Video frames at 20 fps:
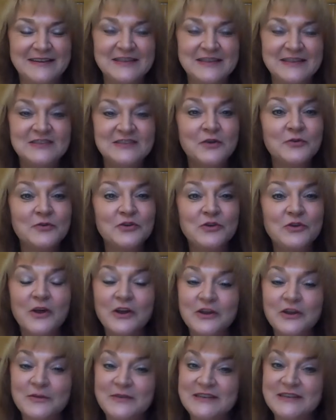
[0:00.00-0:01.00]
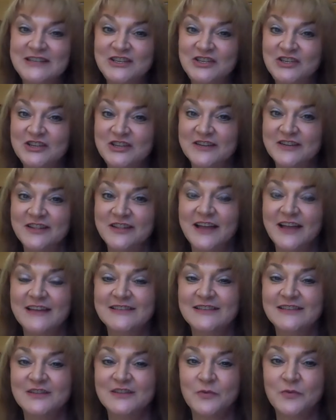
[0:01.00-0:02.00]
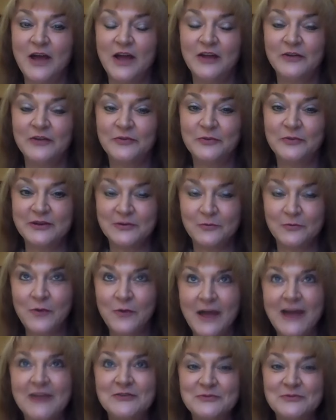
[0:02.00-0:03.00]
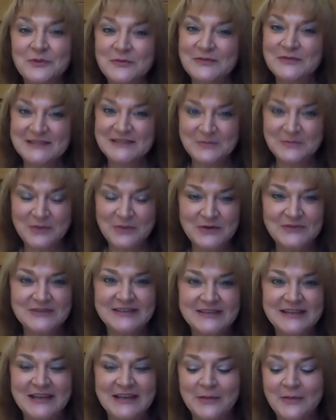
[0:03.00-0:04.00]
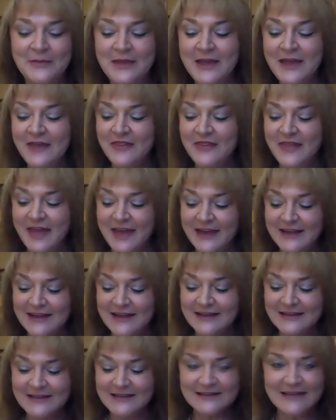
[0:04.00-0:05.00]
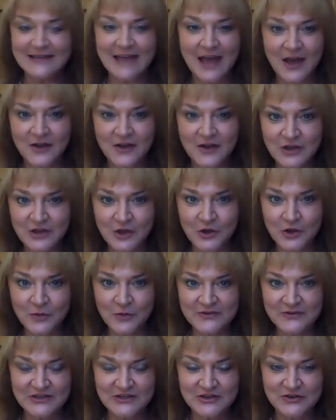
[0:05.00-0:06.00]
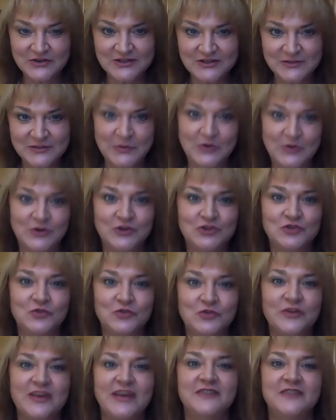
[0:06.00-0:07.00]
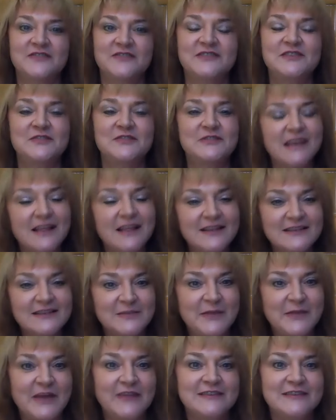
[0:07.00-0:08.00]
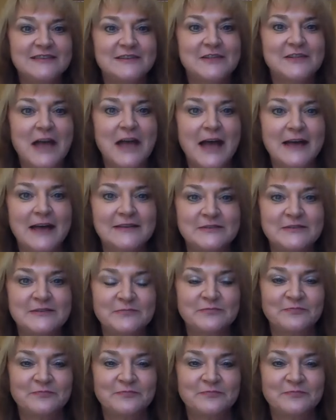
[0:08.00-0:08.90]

So you are going to be teaching a class at the Wild Women's Symposium that is how to open to your spiritual gifts. So tell us about this class.